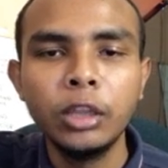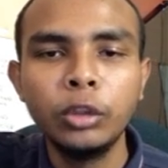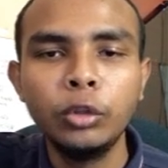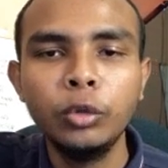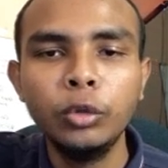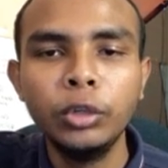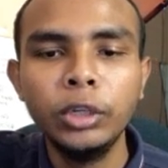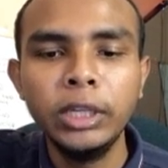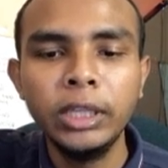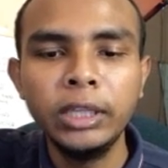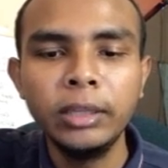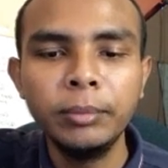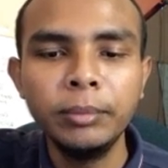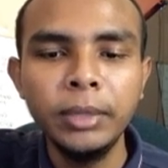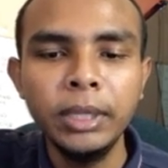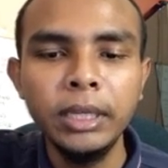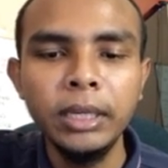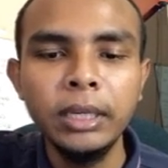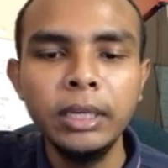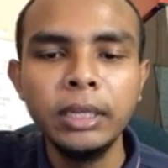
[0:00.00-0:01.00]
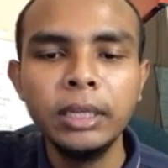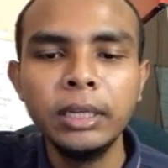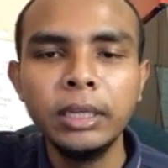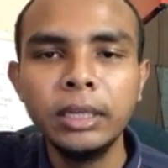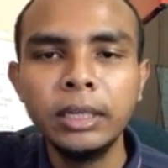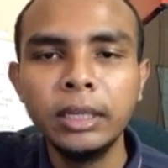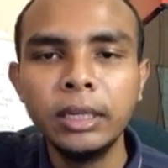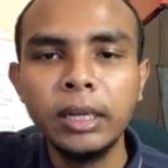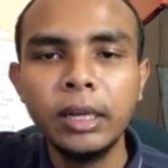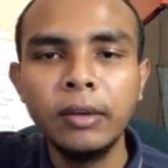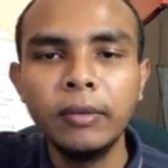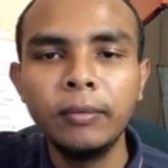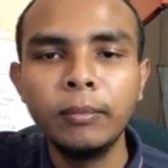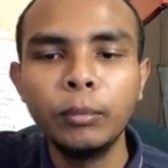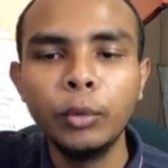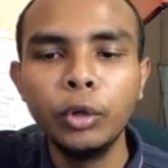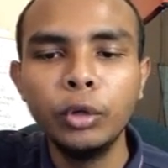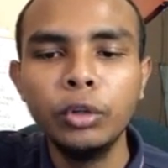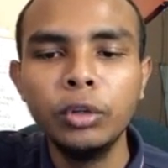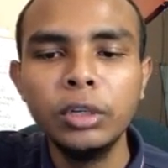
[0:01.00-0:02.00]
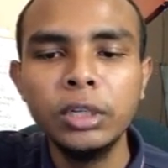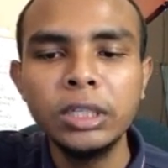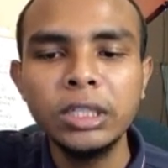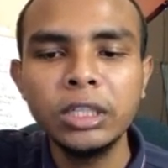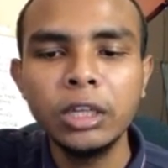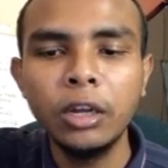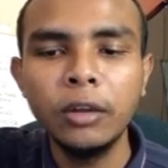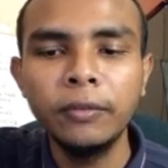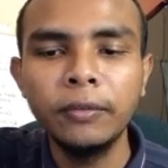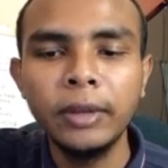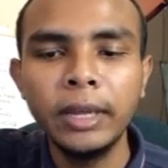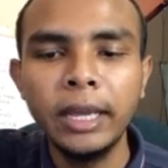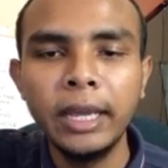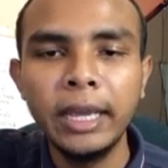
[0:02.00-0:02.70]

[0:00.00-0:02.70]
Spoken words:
to determine the modulus of